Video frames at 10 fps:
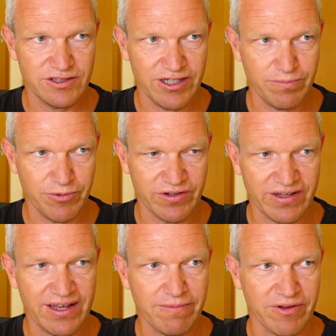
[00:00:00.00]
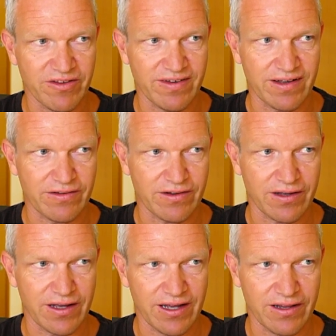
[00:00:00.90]
SharePoint admin center
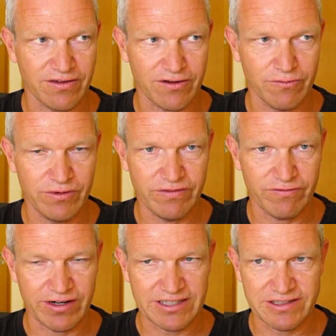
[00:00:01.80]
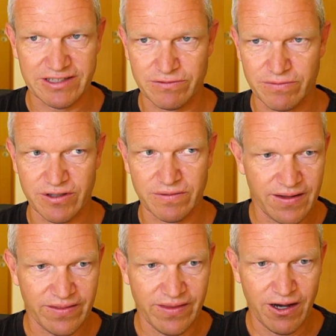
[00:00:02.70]
and refresh this one.
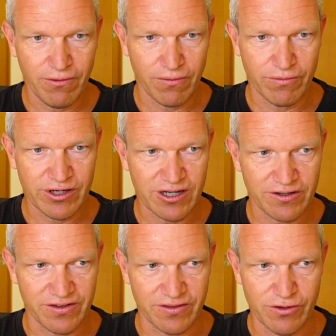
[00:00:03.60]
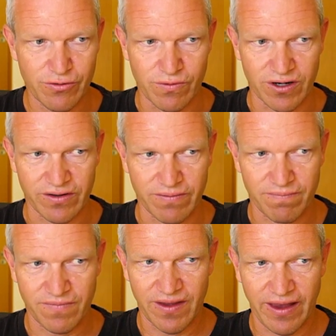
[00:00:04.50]
Now we got a new
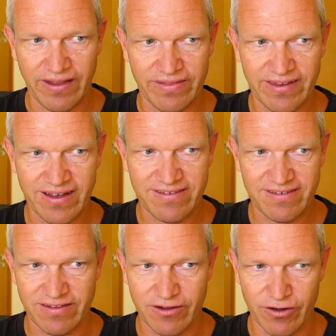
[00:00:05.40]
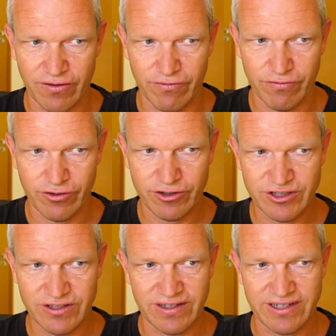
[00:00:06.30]
one. And that's the
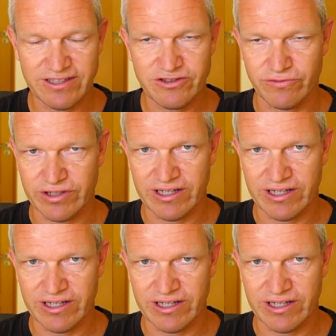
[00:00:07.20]
version history